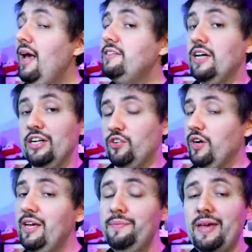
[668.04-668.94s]
It's a
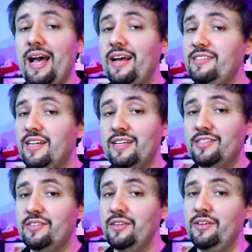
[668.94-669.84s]
Dreamcast
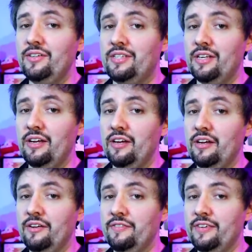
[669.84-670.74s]
exclusive!